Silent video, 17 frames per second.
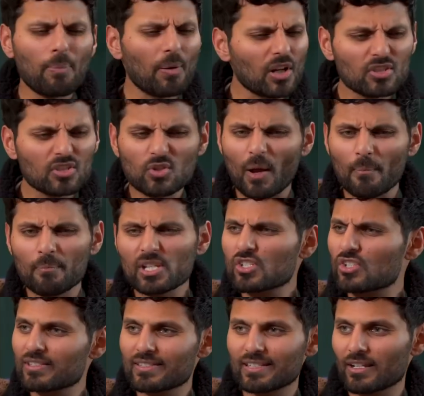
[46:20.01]
partner's not
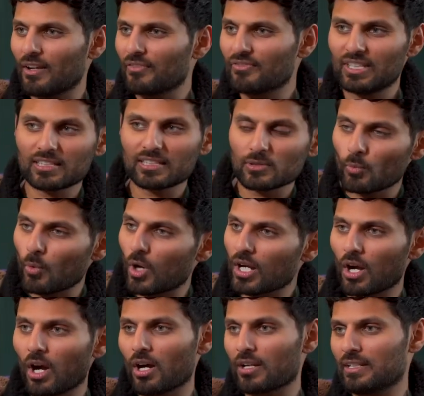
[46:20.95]
ambitious enough. He doesn't
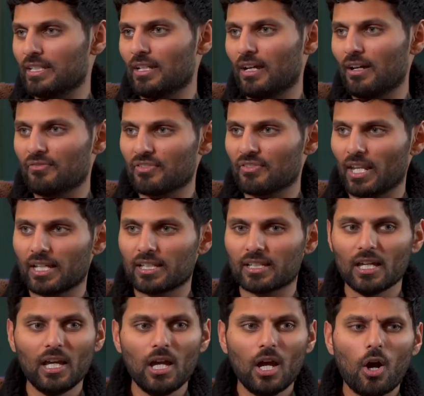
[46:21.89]
work hard enough.
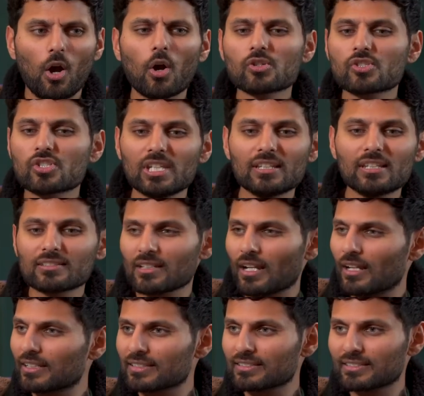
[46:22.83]
Like, oh, she doesn't
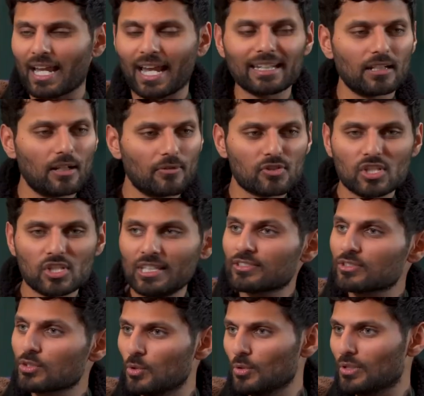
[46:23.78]
understand enough.
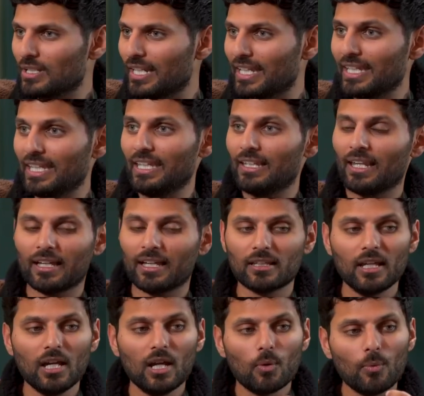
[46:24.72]
She's too clingy.
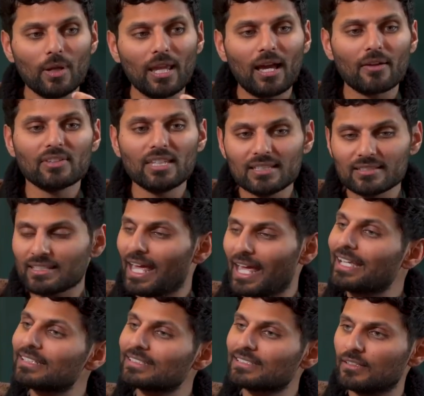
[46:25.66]
Like we have these
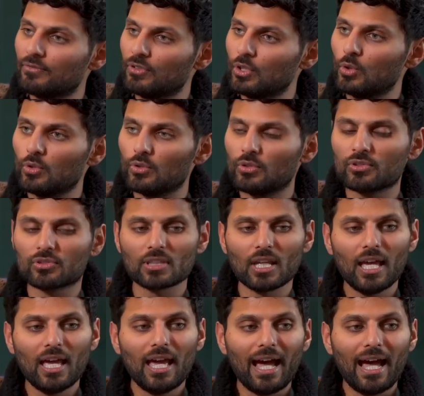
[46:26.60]
negative views.
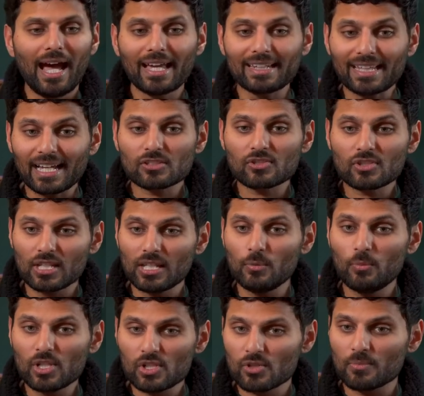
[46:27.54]
And actually
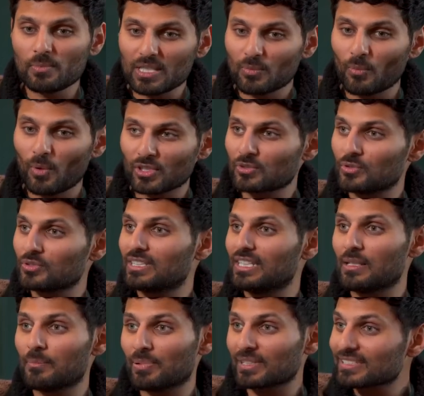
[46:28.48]
we should be the ones who see
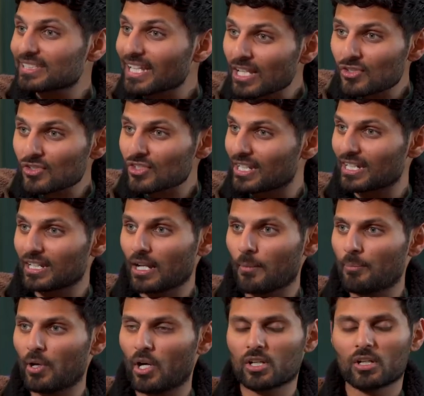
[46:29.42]
the potential in
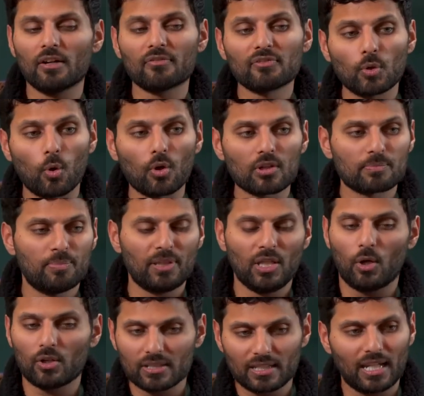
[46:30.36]
our partner. Of course,
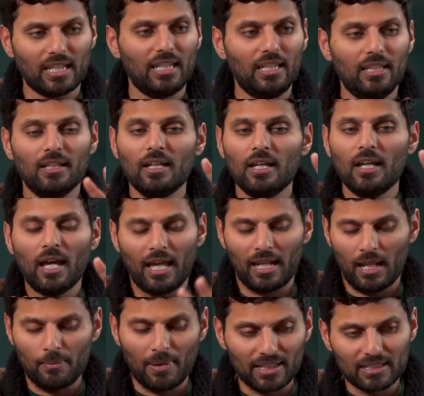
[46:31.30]
beyond any,
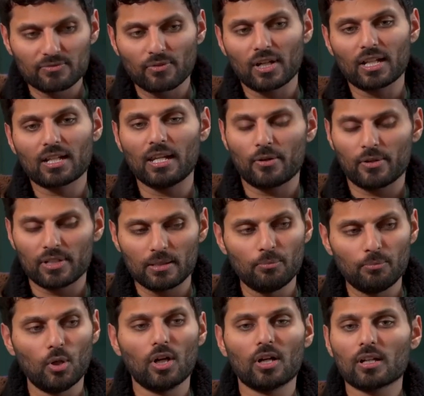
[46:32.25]
and I make this very clear in the
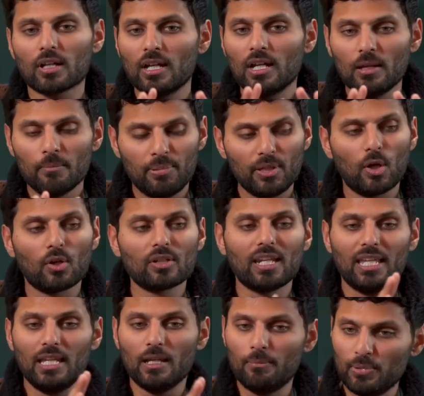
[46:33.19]
book, beyond
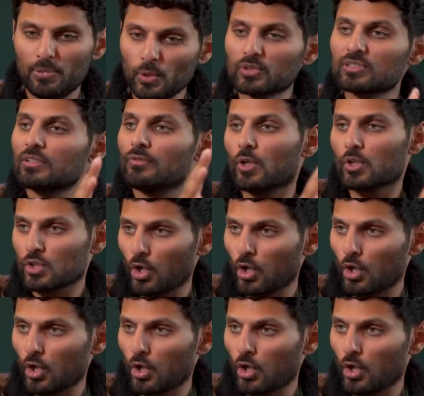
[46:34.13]
any abusive or